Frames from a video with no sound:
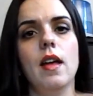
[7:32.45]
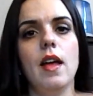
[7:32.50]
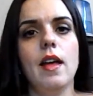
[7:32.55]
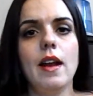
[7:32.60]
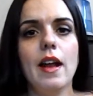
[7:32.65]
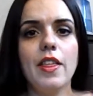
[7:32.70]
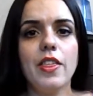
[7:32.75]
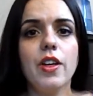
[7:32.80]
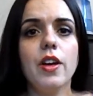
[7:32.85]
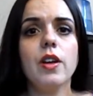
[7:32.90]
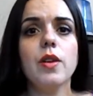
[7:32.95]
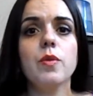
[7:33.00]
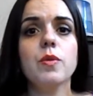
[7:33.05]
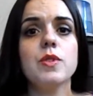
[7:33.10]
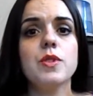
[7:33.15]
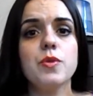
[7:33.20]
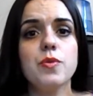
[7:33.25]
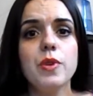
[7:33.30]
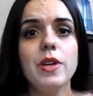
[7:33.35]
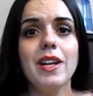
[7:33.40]
And I thought it
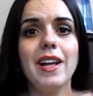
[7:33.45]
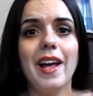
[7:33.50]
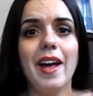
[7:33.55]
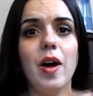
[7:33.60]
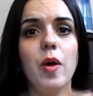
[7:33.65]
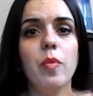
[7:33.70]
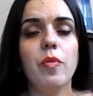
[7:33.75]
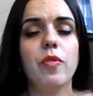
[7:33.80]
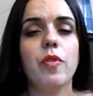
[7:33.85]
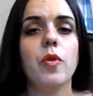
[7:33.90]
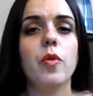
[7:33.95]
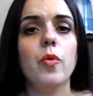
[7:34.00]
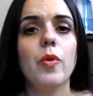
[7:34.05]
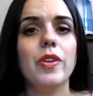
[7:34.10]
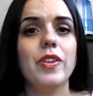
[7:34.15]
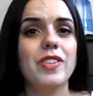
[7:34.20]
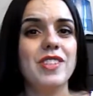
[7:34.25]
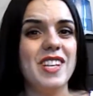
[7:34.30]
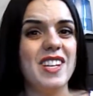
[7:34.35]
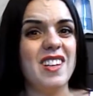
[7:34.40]
was really helpful
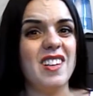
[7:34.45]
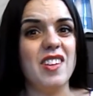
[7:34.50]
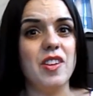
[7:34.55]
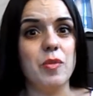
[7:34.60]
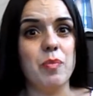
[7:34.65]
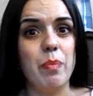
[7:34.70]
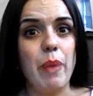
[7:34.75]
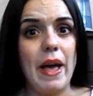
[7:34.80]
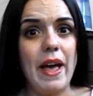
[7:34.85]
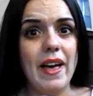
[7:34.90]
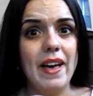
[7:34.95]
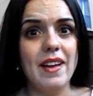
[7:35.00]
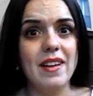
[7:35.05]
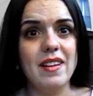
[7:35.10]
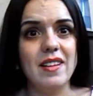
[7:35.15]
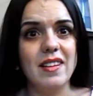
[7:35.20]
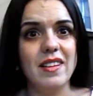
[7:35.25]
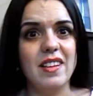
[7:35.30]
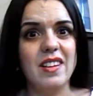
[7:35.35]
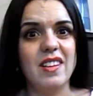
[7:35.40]
when you take your pad,
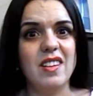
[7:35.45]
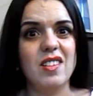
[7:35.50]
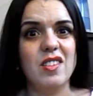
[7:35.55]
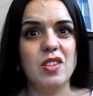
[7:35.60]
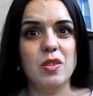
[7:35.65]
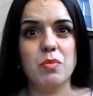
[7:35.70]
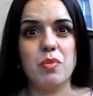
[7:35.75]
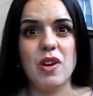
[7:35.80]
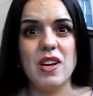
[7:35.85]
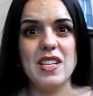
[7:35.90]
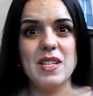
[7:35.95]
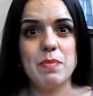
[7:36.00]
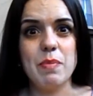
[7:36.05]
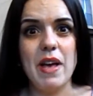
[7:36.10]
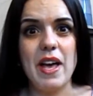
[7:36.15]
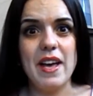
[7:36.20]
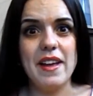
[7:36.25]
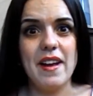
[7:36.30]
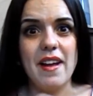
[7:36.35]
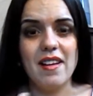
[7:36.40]
your breast
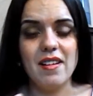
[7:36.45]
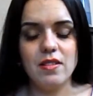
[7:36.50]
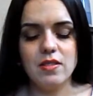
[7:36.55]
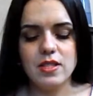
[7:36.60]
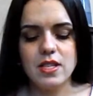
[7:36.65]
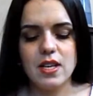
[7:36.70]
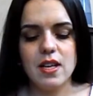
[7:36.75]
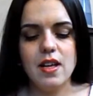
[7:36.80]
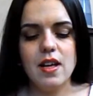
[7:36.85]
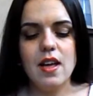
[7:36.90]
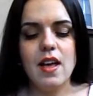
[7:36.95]
pad out,